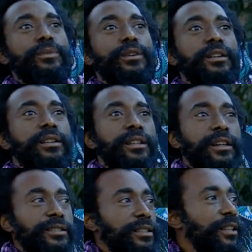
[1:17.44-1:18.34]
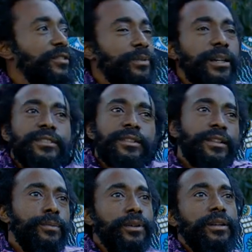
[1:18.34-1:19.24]
American accent. You have some accent
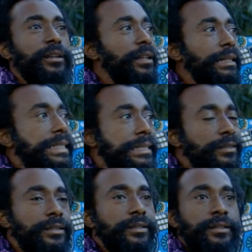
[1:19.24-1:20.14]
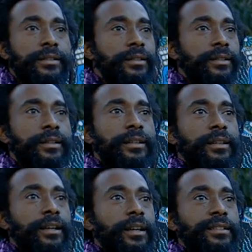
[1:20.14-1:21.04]
in America here.
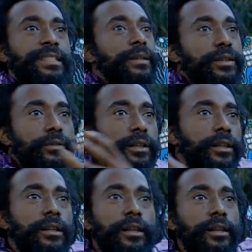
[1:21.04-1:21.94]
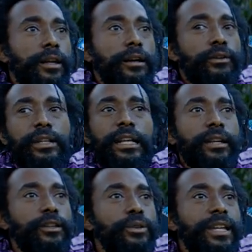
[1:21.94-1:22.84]
Same thing with
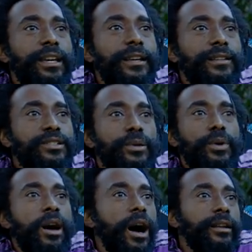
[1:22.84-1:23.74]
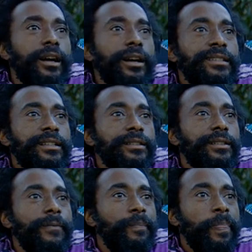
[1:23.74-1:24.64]
UK. Some Cockney accent,
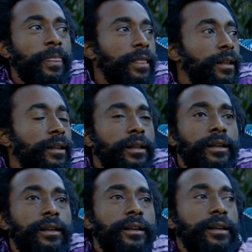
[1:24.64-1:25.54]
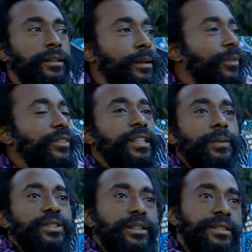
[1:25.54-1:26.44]
they have to
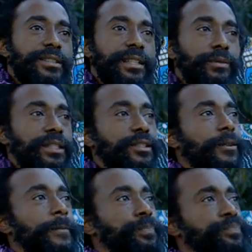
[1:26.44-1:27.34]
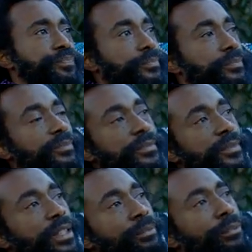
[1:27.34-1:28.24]
caption it the same way. So
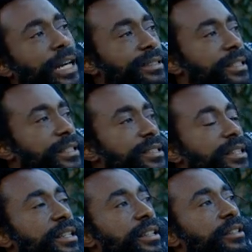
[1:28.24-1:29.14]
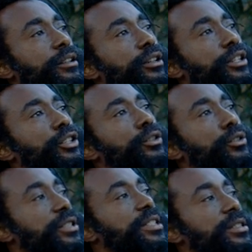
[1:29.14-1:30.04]
my thing is, they're going to
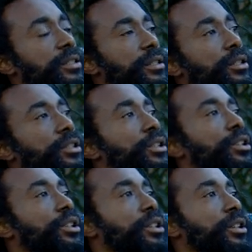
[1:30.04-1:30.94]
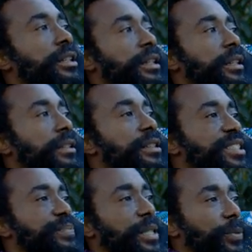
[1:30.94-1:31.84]
use
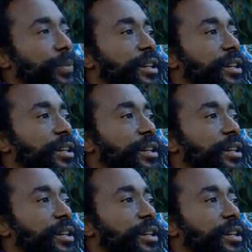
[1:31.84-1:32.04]
these people